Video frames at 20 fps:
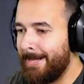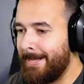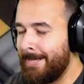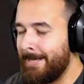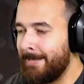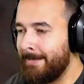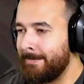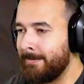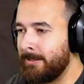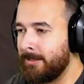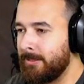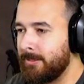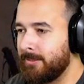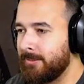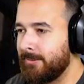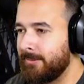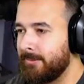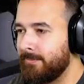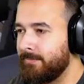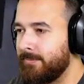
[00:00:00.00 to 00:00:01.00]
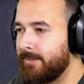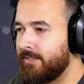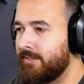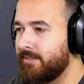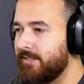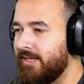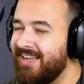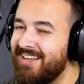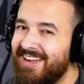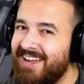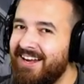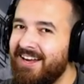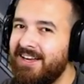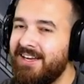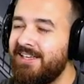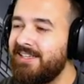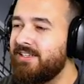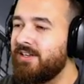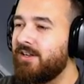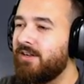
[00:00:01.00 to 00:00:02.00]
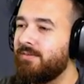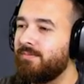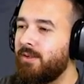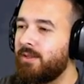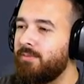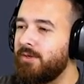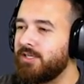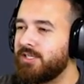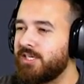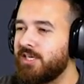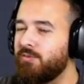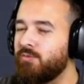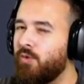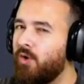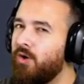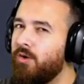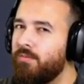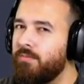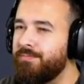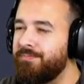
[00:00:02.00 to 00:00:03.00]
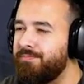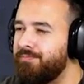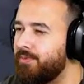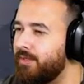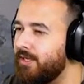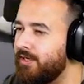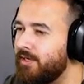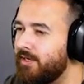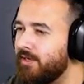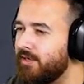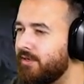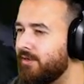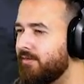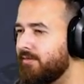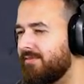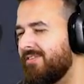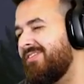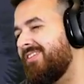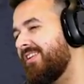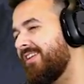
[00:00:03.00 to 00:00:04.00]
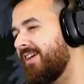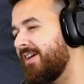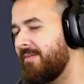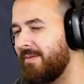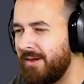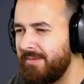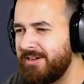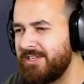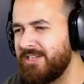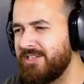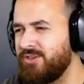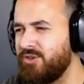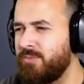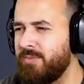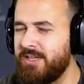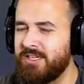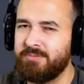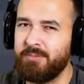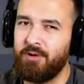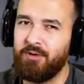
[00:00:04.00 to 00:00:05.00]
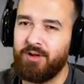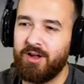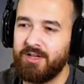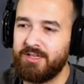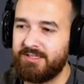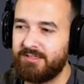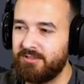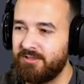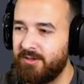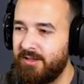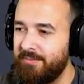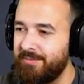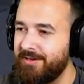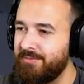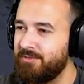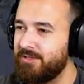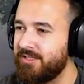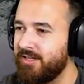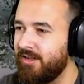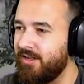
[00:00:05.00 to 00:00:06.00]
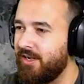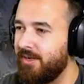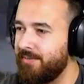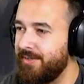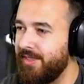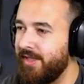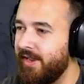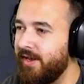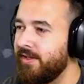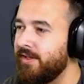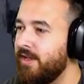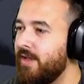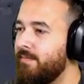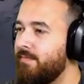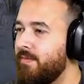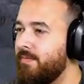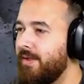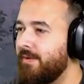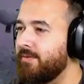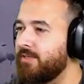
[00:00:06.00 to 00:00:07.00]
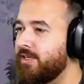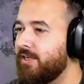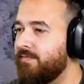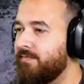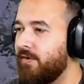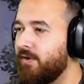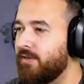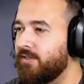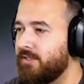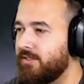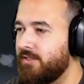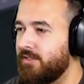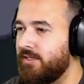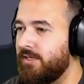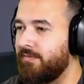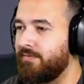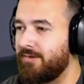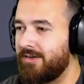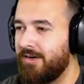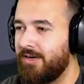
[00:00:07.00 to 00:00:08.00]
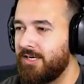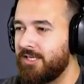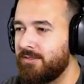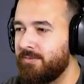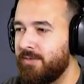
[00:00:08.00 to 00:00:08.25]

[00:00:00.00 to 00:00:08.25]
Um, because I kind of need her. Maybe she won't be. Uh, maybe she should be a spellcaster as well. I mean, what's the harm in that? But maybe she can focus on different kind